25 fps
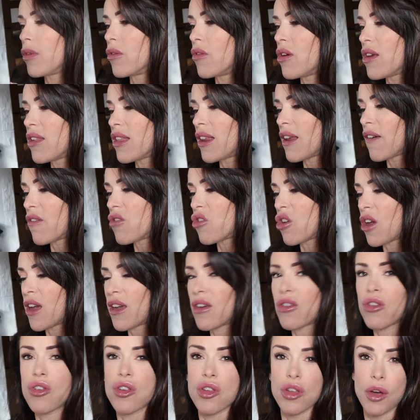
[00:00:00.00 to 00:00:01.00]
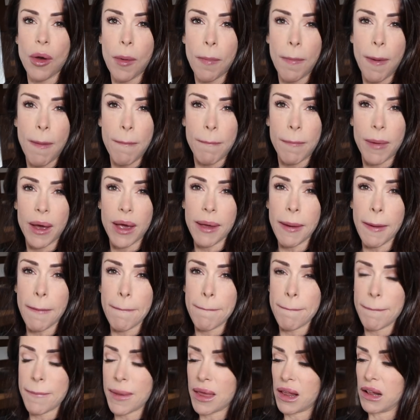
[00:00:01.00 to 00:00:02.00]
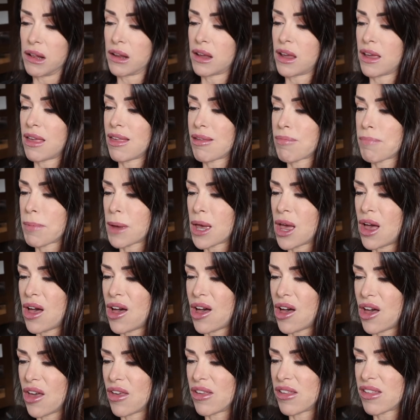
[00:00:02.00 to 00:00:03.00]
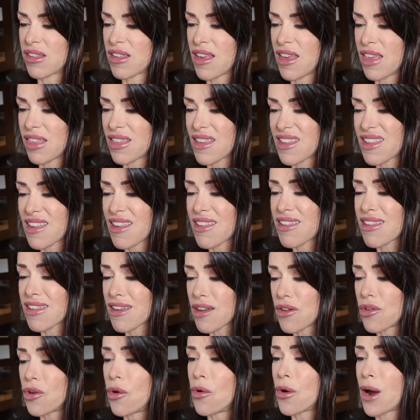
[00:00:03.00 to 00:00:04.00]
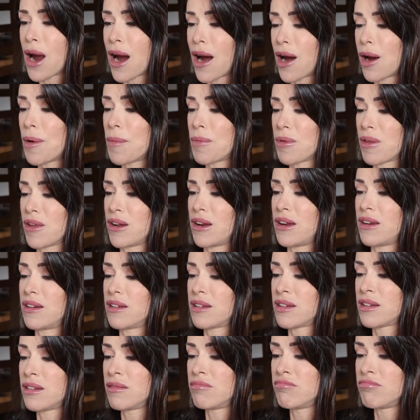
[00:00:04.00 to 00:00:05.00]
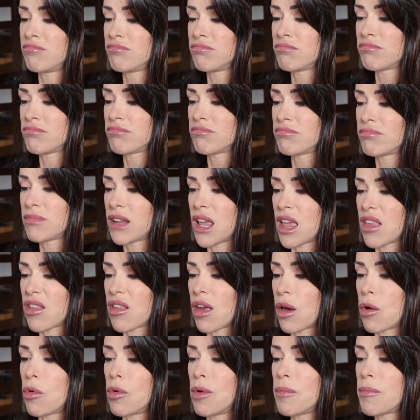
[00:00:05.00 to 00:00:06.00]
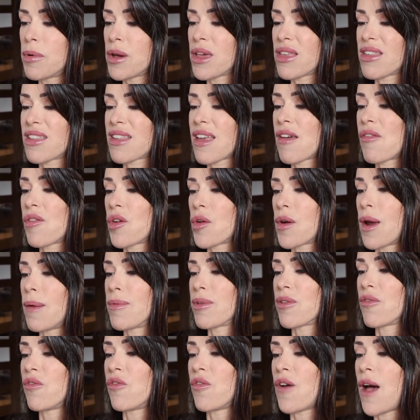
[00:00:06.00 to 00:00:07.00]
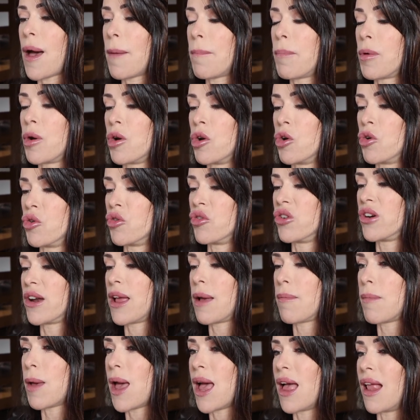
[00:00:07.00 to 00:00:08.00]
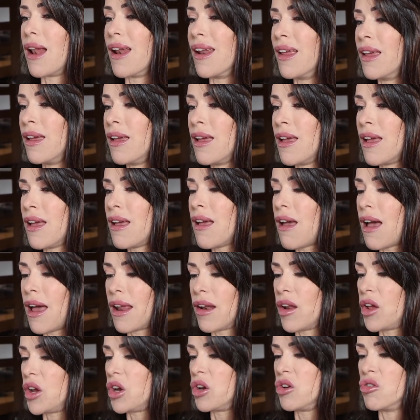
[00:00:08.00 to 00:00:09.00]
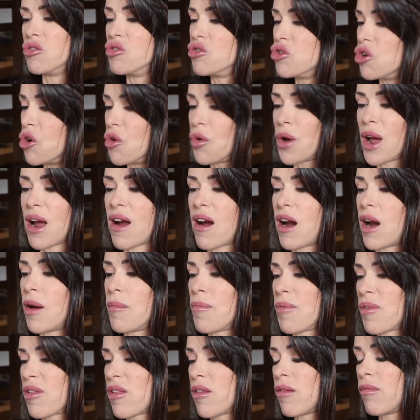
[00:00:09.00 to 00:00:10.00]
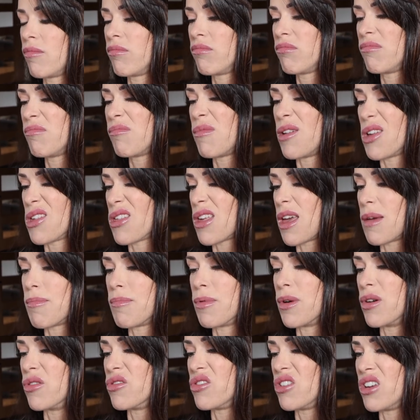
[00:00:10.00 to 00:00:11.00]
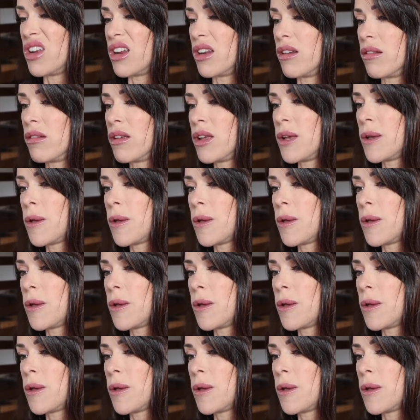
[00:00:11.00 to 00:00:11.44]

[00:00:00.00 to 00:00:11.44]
The reason I've changed up my milk is because this has zero carbs in it. It's like 1.7 grams of fat per 100 ml and like no carbs, 0.8 protein.